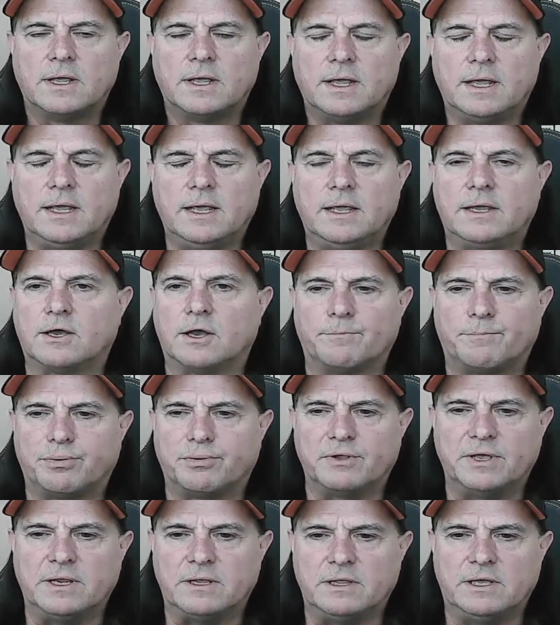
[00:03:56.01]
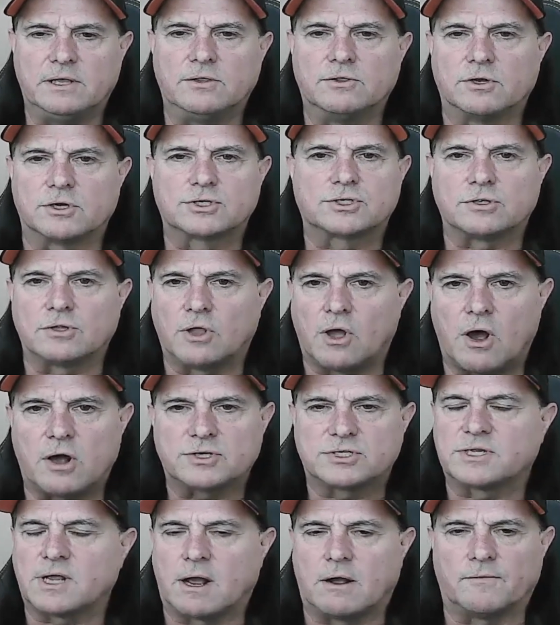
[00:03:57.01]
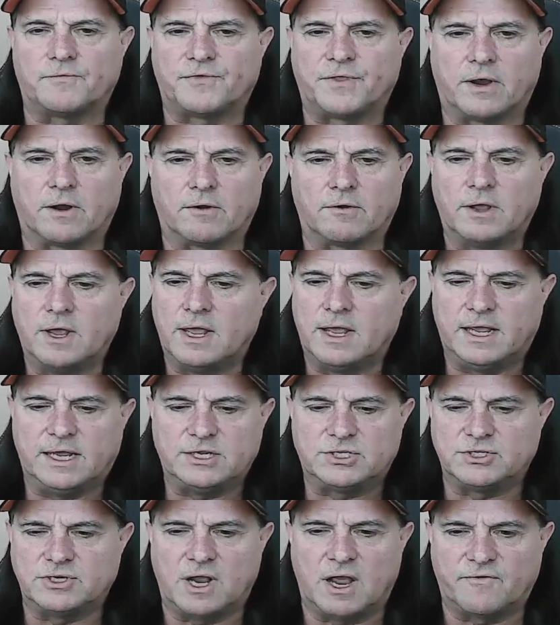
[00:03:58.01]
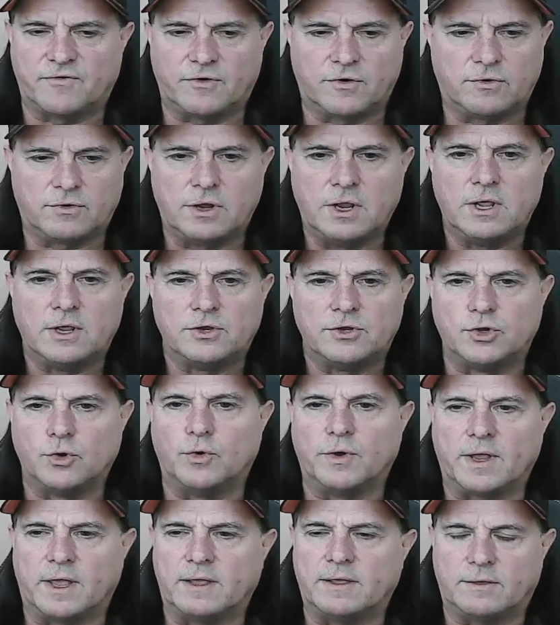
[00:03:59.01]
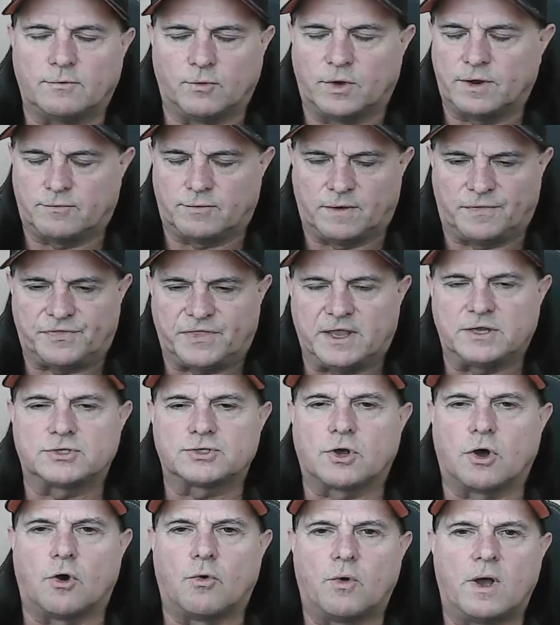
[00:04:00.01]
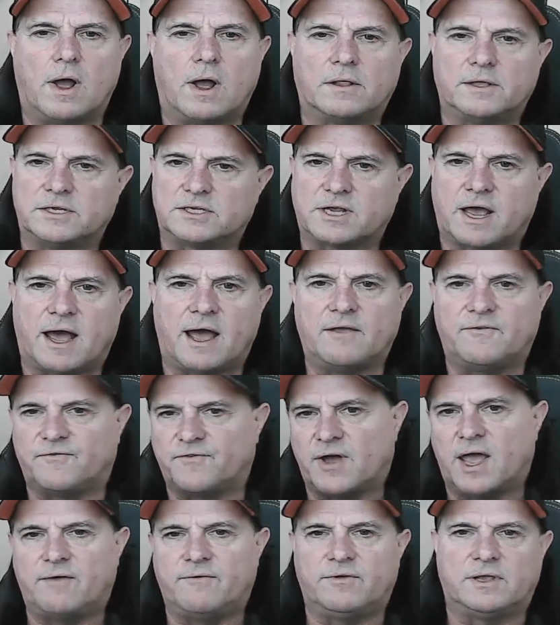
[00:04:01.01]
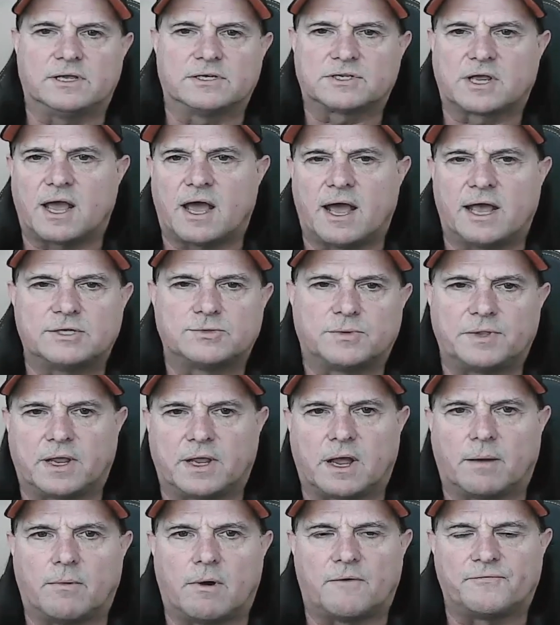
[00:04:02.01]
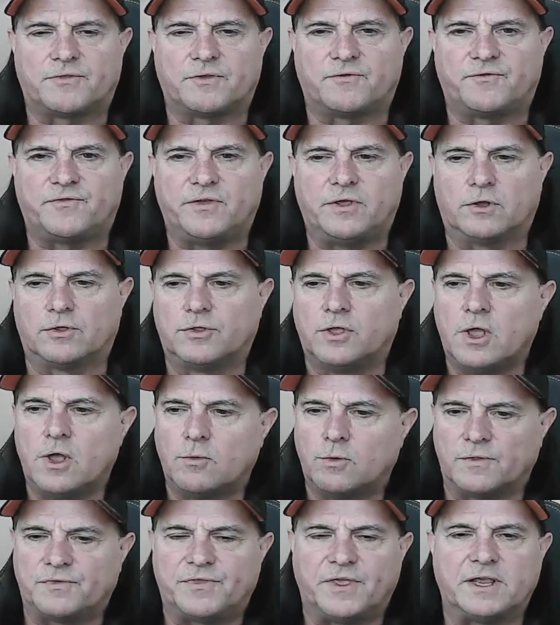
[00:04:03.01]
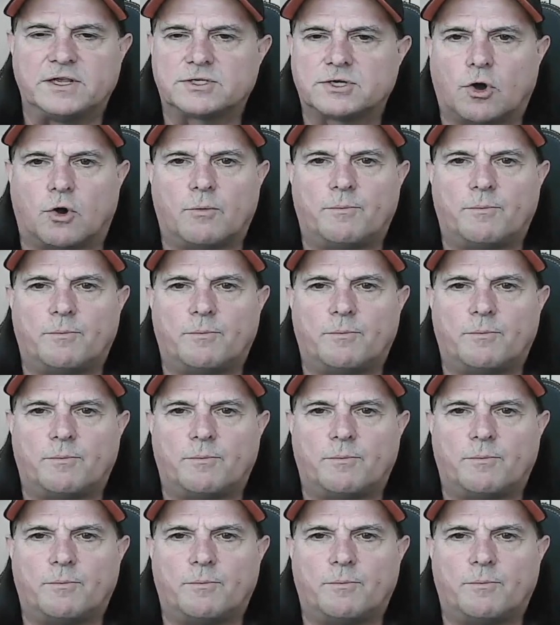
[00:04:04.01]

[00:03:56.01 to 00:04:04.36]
He completely looks lost out there. He's never doing, when things go well, he's high-fiving his guys when they come off the field. When things go